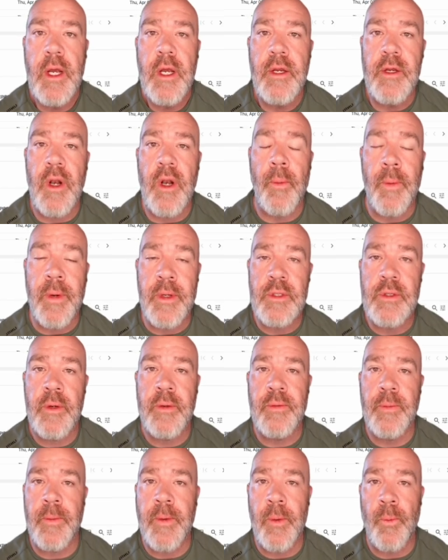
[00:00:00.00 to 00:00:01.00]

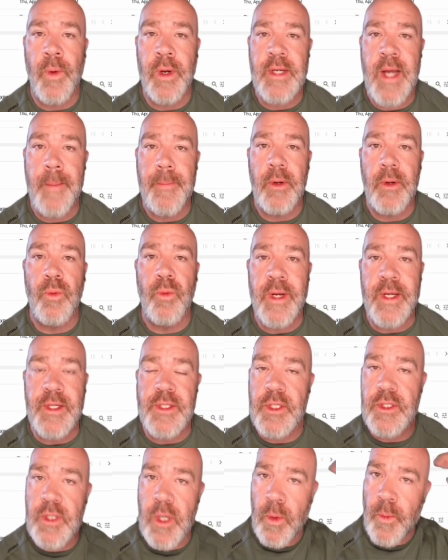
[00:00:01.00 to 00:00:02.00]
What type of
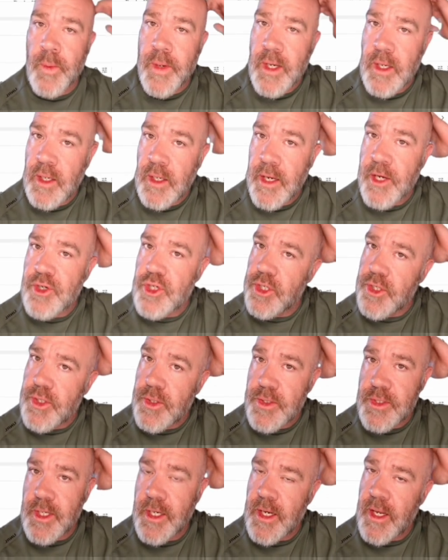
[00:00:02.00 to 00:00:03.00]
risks are we
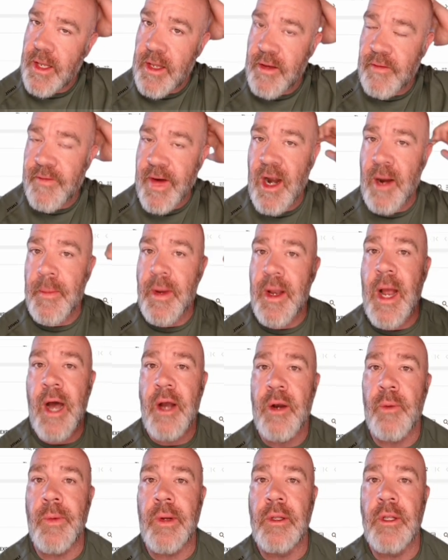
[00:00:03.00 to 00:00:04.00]
introducing in the environment? How
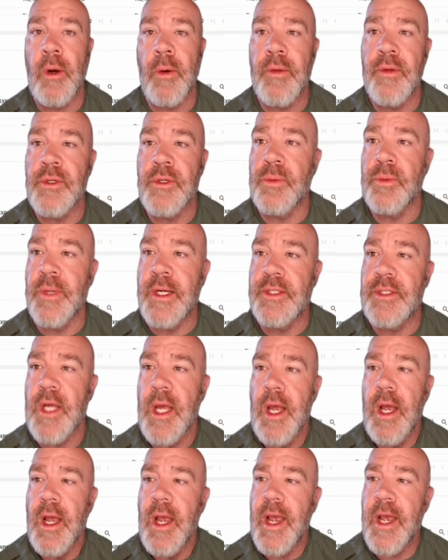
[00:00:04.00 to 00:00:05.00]
do we lower those risks?
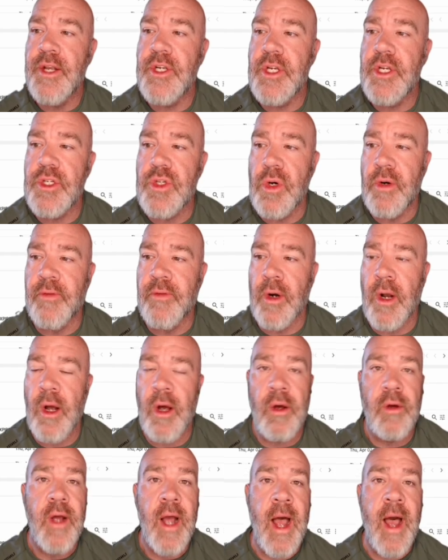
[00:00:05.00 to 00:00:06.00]
And just
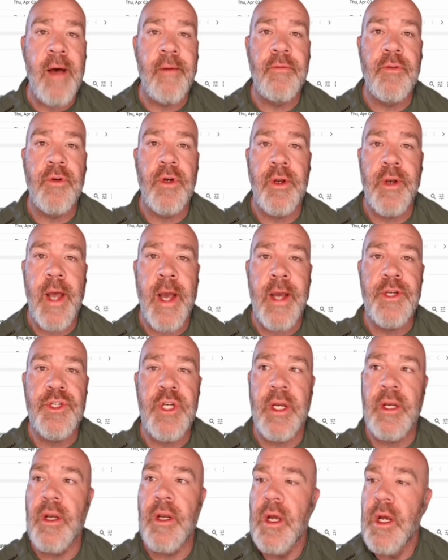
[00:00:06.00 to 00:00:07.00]
overall have good
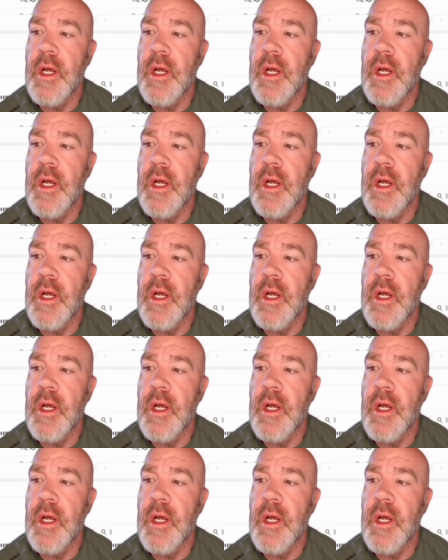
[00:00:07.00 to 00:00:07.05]
hygiene.